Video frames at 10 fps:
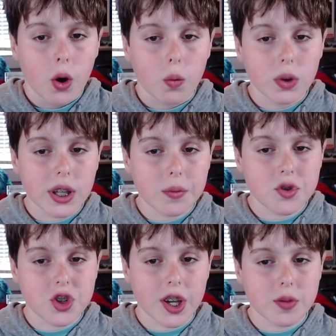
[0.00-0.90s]
William
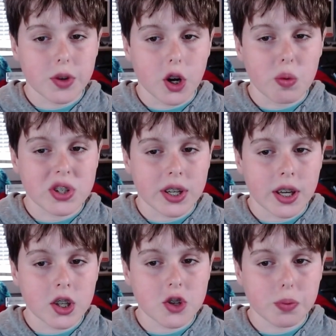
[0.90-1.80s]
Shakespeare was an
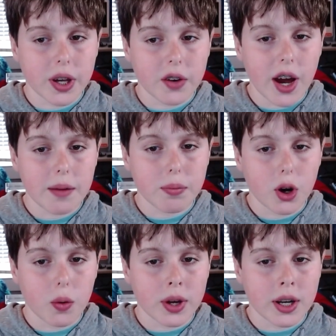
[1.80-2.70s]
English playwright,
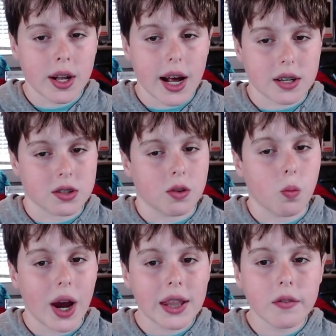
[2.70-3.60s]
poet, and actor,
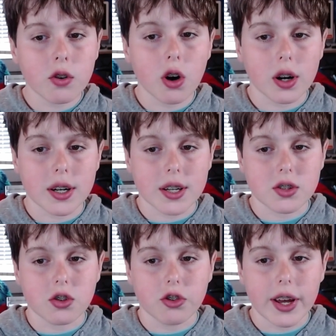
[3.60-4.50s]
widely regarded as
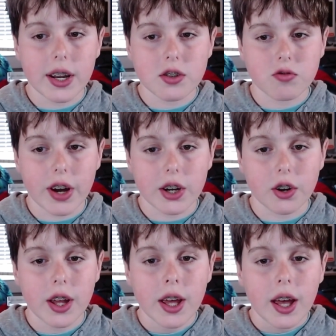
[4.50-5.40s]
the greatest writer